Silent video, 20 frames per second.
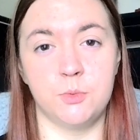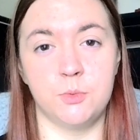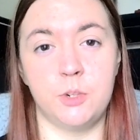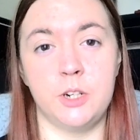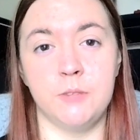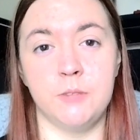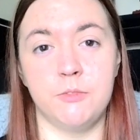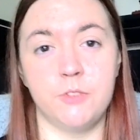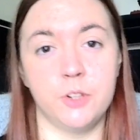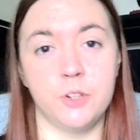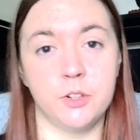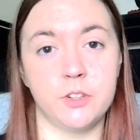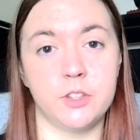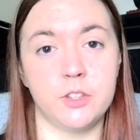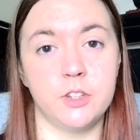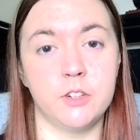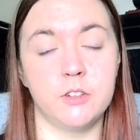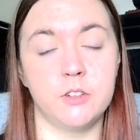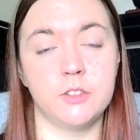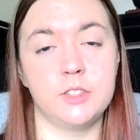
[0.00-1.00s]
what I'm
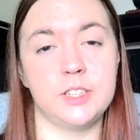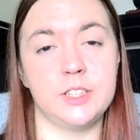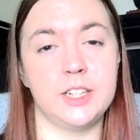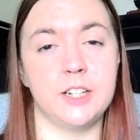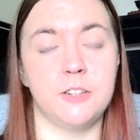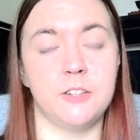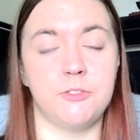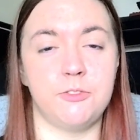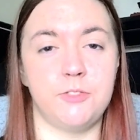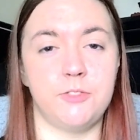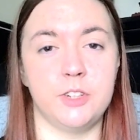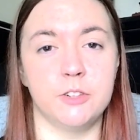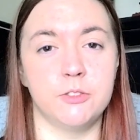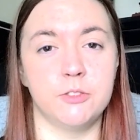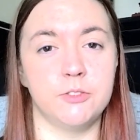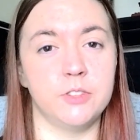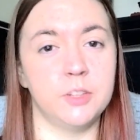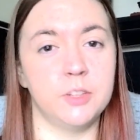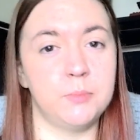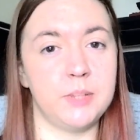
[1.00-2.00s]
focusing on to get a feel
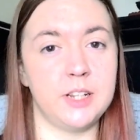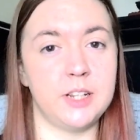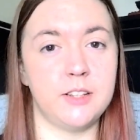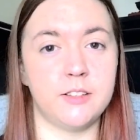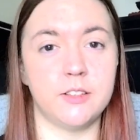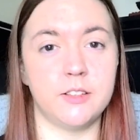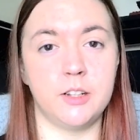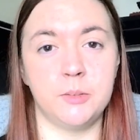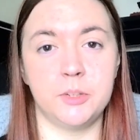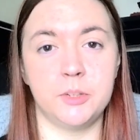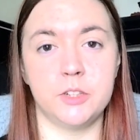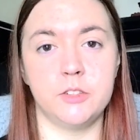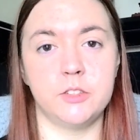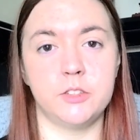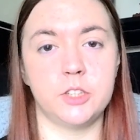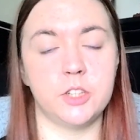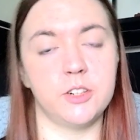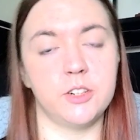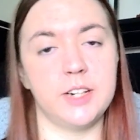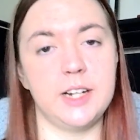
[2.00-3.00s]
for the piece that I'm going
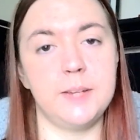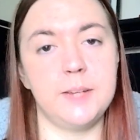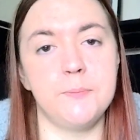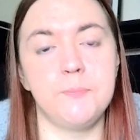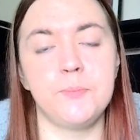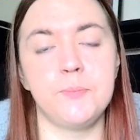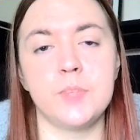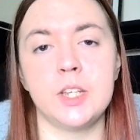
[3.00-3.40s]
to create.